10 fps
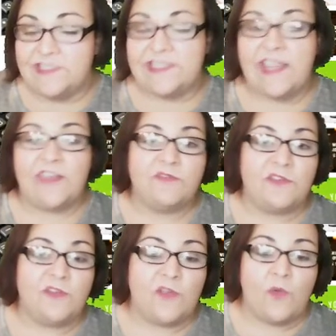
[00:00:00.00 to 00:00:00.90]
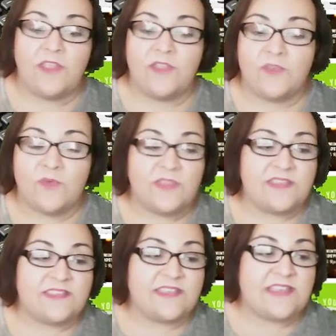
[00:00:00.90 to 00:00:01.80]
Say you're going through
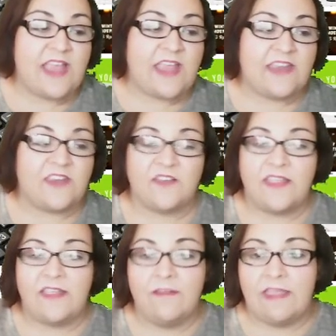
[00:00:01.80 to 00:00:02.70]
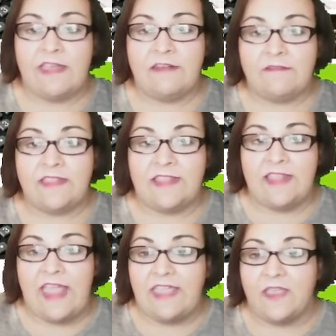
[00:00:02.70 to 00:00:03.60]
this design and you're like, okay, I don't really
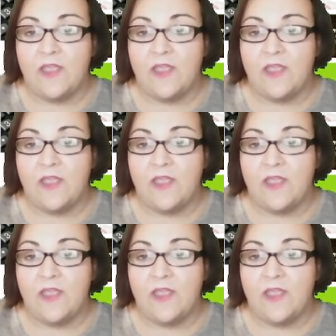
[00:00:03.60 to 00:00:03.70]
like